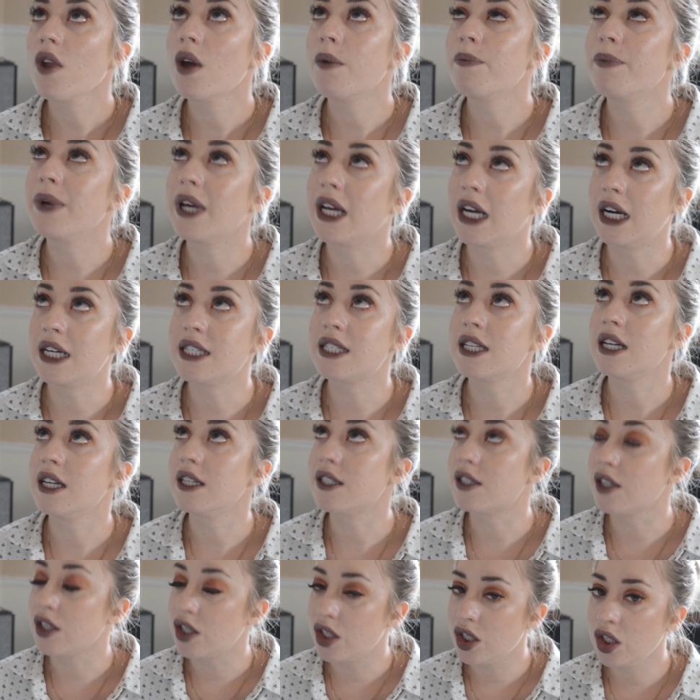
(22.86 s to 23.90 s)

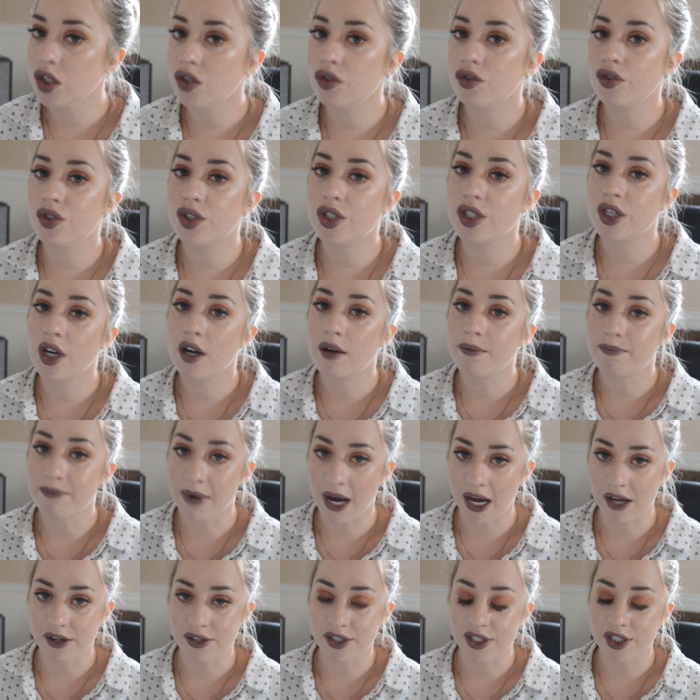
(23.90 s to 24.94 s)
a huge
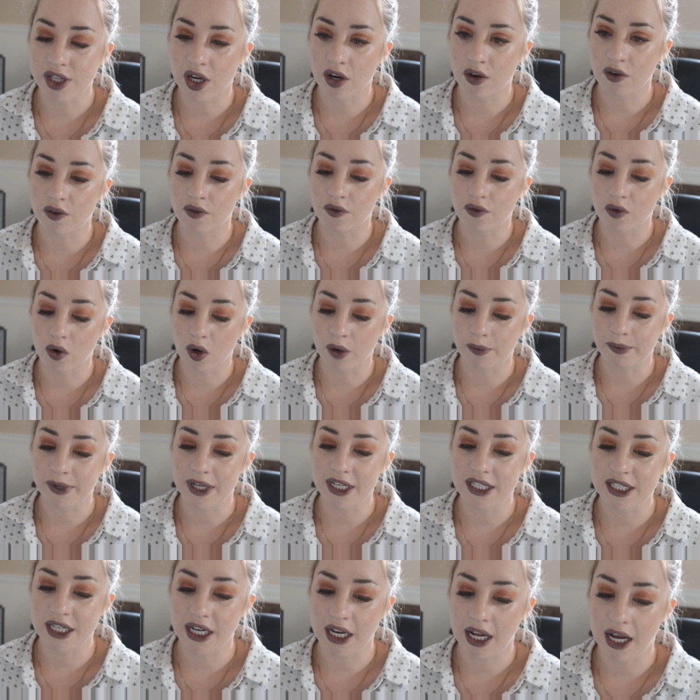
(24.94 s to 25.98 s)
milestone for
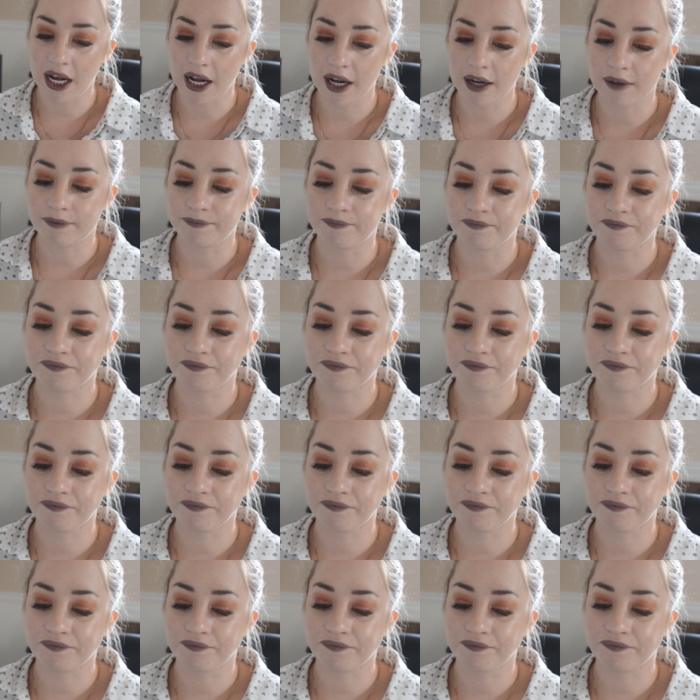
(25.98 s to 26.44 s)
me today.